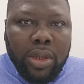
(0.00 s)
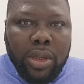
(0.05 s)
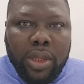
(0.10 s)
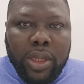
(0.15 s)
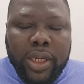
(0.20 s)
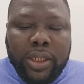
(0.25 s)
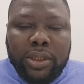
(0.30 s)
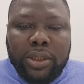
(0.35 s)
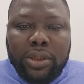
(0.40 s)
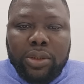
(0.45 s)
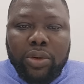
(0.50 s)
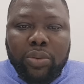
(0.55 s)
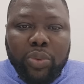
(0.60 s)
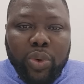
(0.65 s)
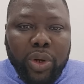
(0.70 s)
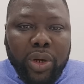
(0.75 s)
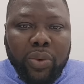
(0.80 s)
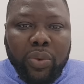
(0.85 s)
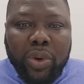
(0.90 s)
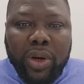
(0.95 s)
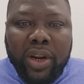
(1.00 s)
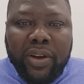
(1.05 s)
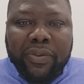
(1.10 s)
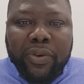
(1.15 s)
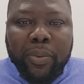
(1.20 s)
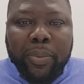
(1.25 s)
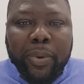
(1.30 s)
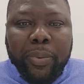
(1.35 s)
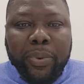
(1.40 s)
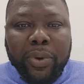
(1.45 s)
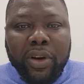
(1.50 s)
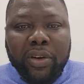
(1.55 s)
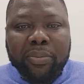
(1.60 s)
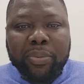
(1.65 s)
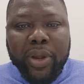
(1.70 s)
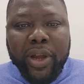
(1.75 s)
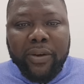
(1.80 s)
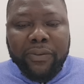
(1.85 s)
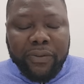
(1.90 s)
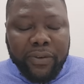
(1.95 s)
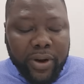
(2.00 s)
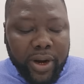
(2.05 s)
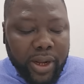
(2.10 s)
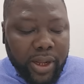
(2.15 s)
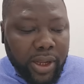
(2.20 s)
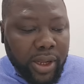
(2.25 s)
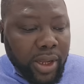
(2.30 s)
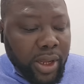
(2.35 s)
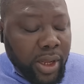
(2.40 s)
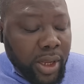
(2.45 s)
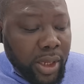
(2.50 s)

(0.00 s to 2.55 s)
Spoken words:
Yes, good morning, wonderful people of Biafra.